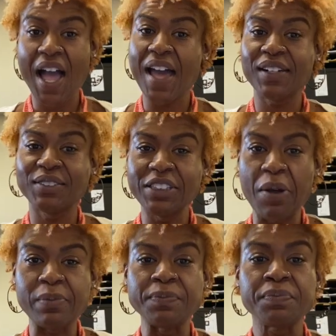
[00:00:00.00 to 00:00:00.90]
don't
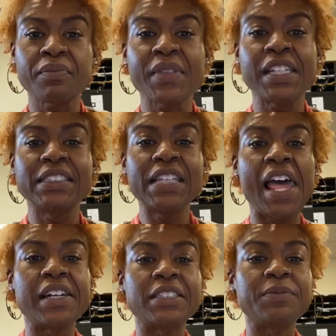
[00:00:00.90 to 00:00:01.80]

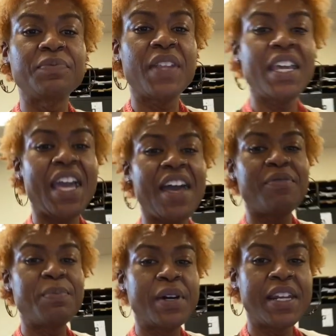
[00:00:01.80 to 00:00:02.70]
know. They have
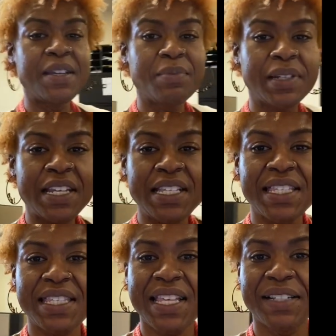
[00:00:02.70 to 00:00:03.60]
put in place.